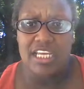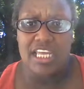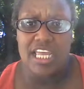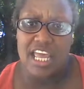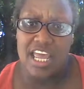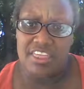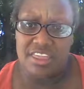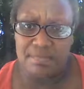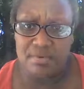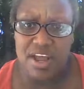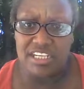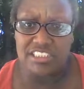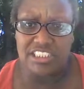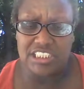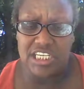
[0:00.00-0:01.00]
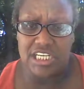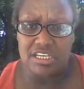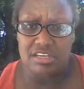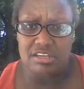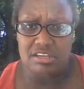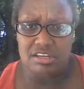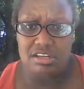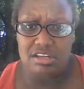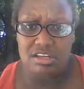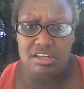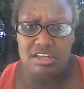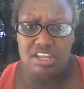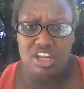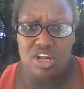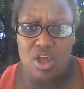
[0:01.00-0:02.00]
and the brushing,
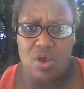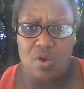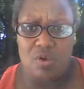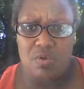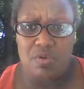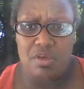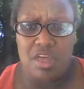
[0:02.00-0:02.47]
you know.